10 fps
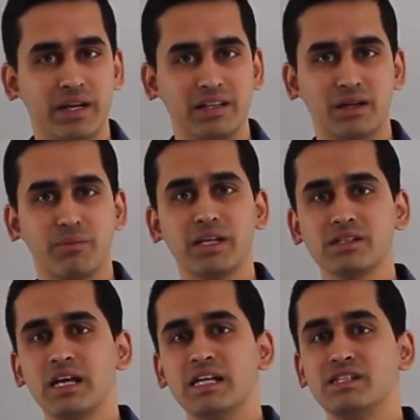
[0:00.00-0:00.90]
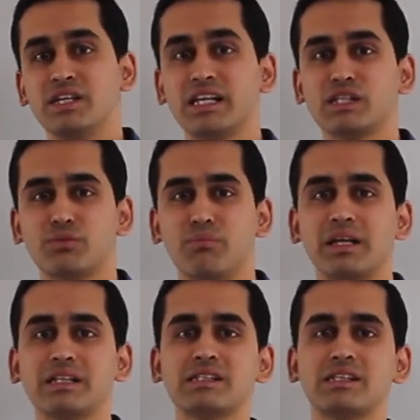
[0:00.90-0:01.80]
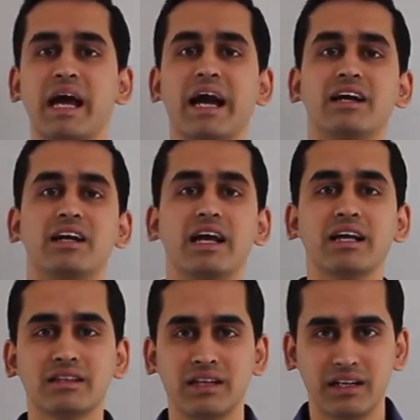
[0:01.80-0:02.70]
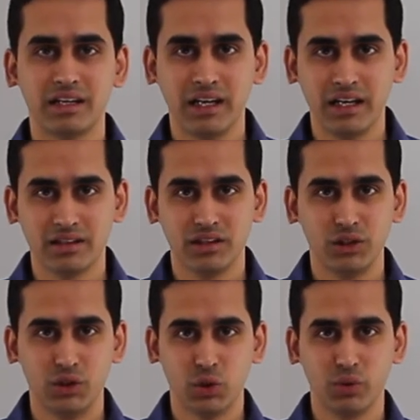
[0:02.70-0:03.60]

That means 6 months ending 30th June.